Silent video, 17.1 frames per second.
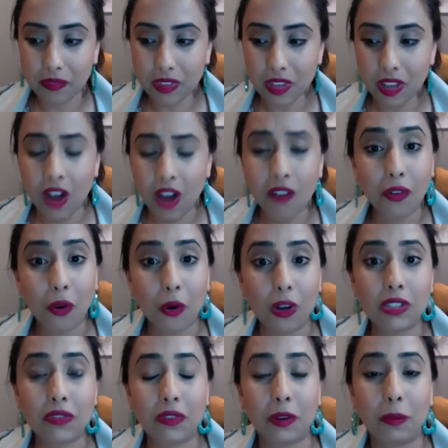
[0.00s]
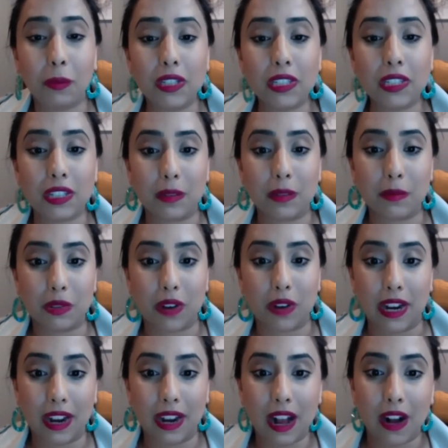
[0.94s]
of course, for Muslims
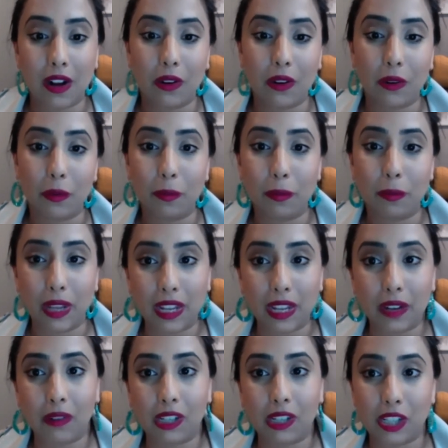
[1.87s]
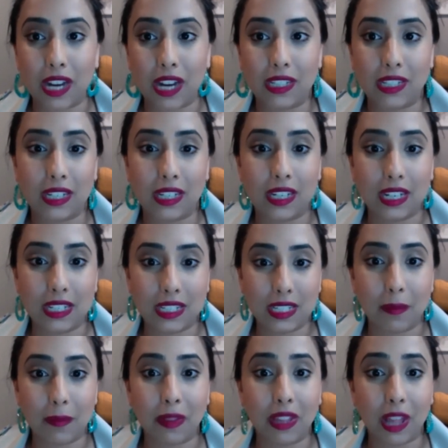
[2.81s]
right now, being rejected is
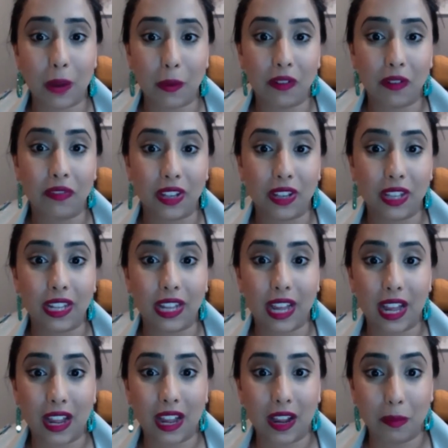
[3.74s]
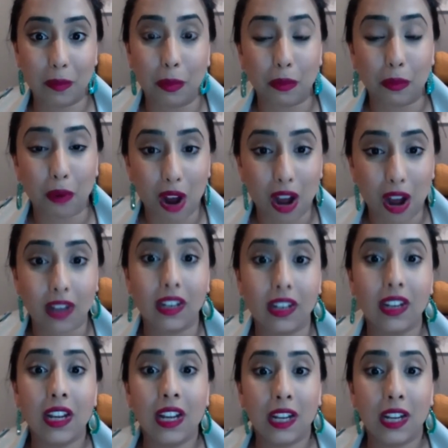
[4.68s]
something that we're feeling at a broad
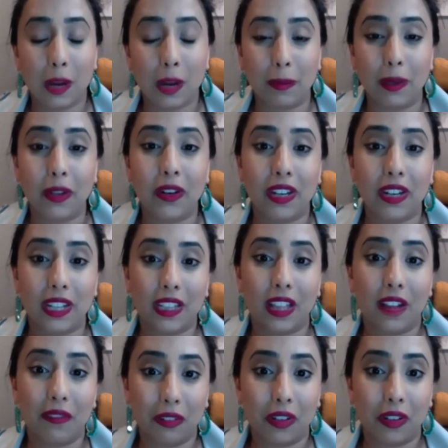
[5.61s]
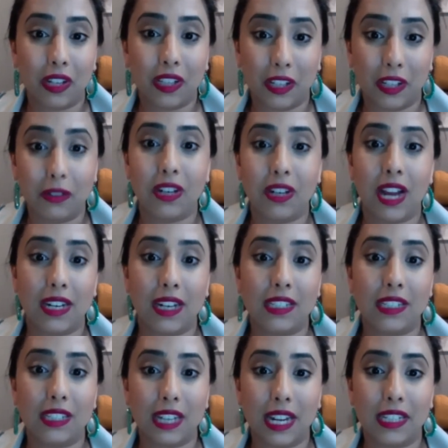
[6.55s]
community level in the United
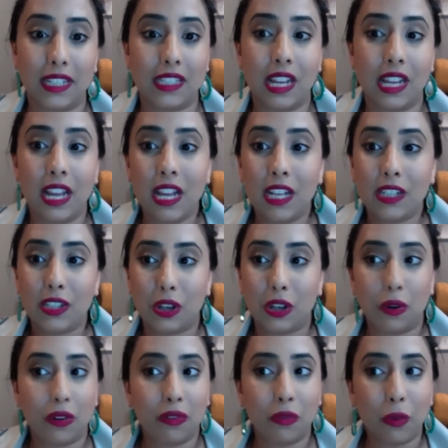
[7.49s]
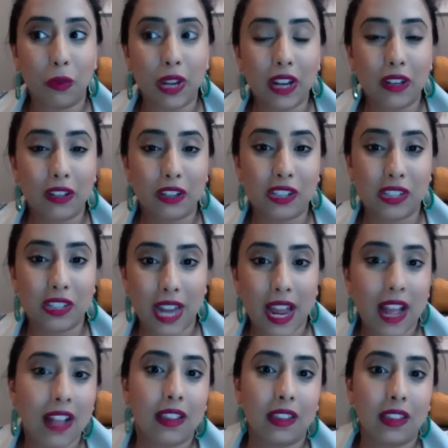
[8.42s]
States. So if we
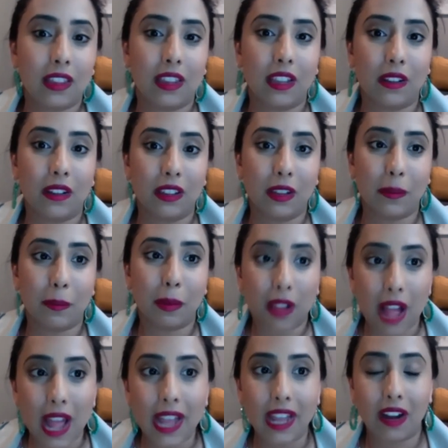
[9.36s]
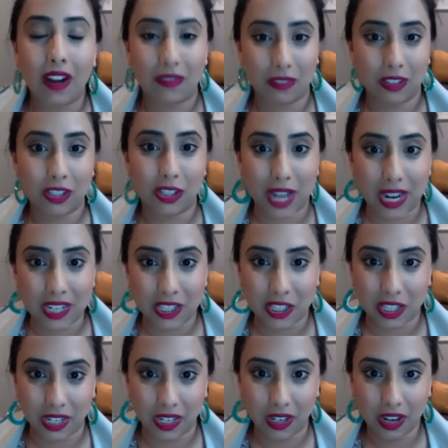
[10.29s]
understand the, the plight of
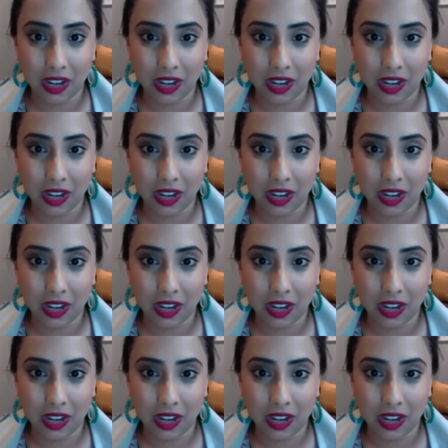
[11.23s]
rejection,